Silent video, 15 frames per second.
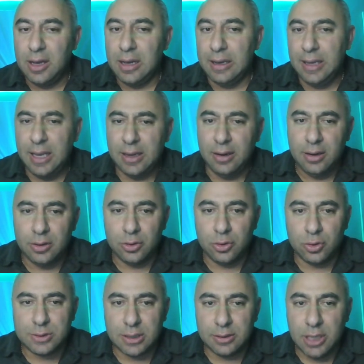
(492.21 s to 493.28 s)
Again,
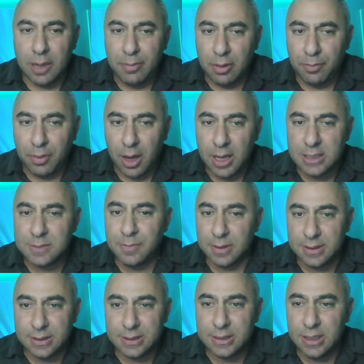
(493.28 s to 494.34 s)
those are double pawns,
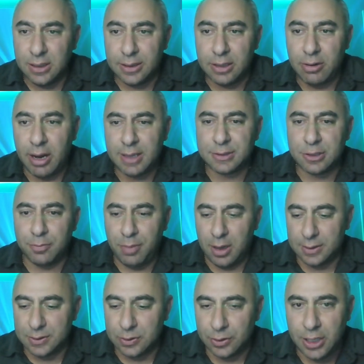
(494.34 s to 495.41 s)
but still, they're extra
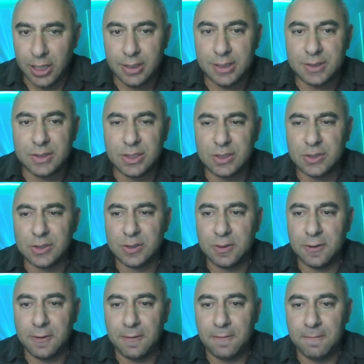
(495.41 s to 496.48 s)
pawns. So king d6,
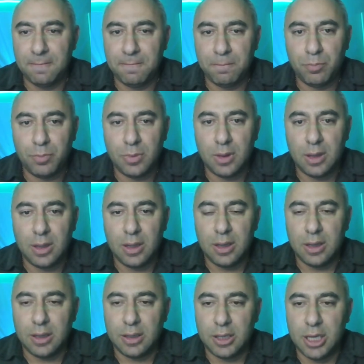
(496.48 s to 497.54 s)

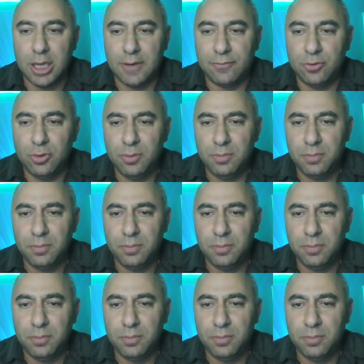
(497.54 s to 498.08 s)
king f2.